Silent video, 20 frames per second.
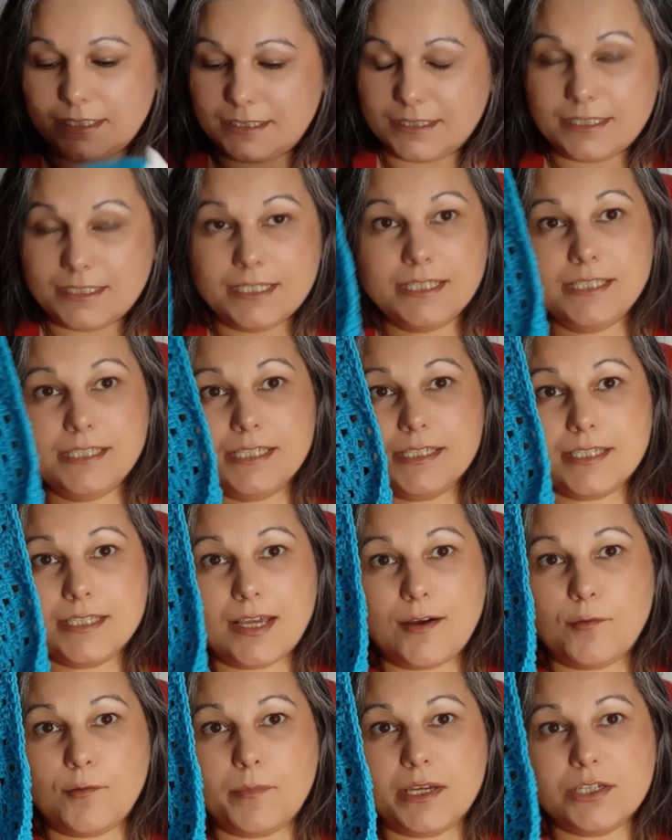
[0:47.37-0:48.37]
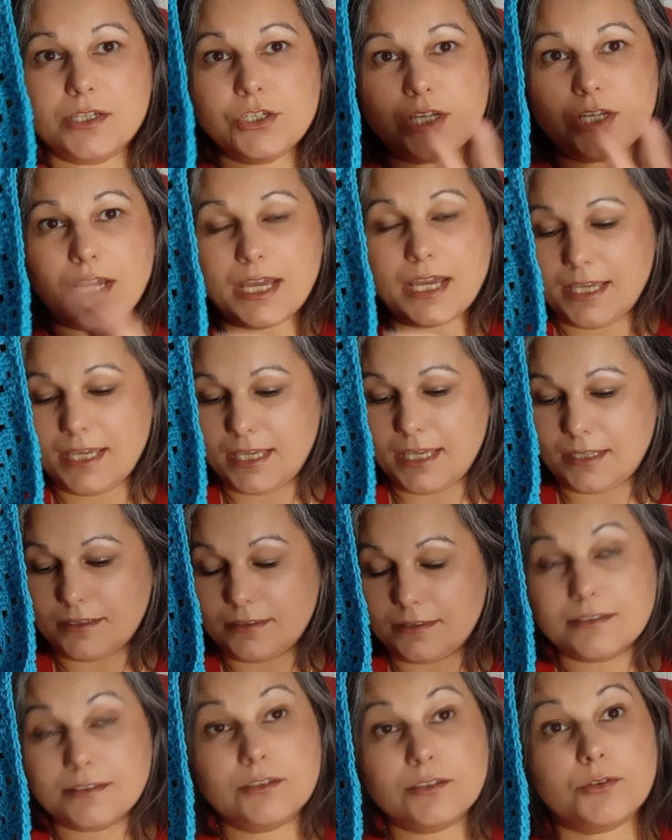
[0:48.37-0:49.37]
This is how much I
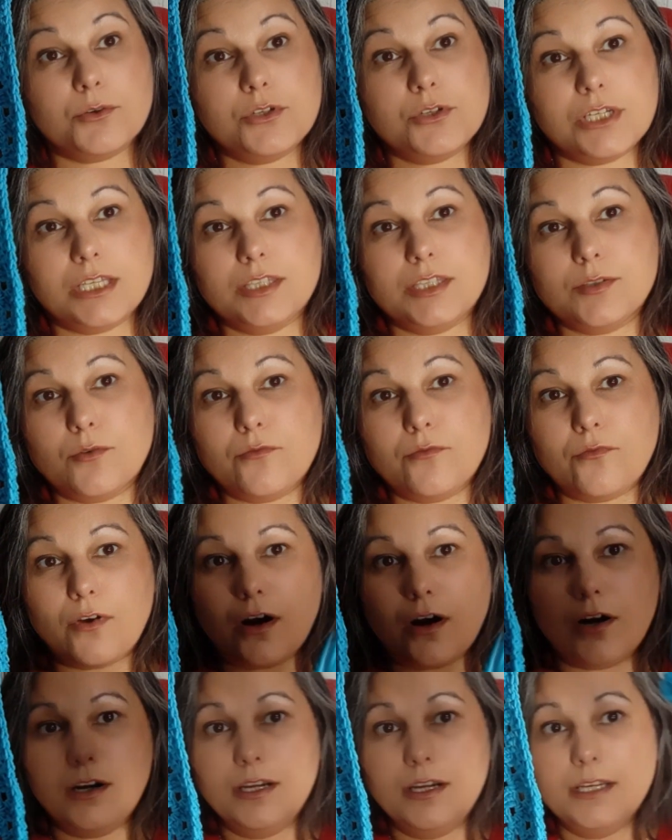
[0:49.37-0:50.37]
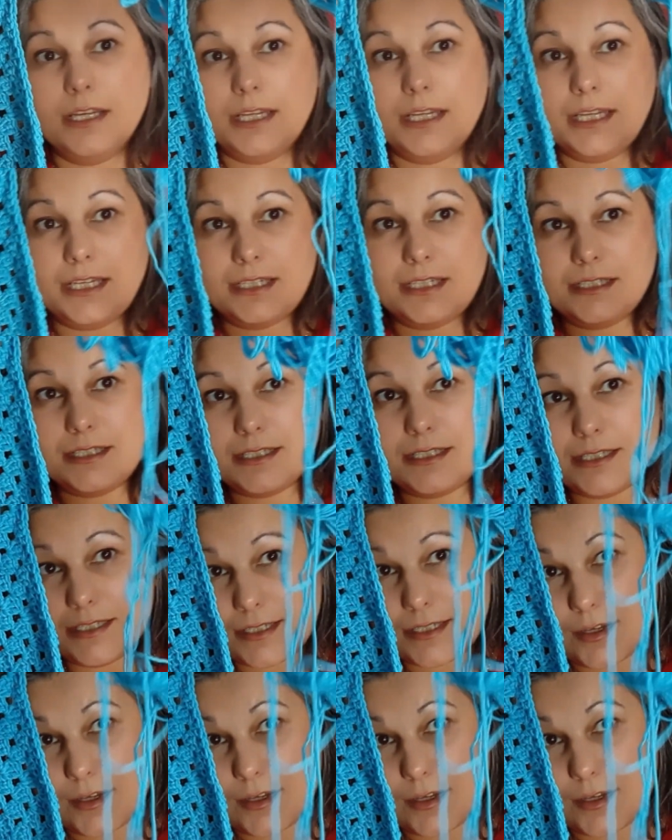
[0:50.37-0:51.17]
crocheted so far, and this is how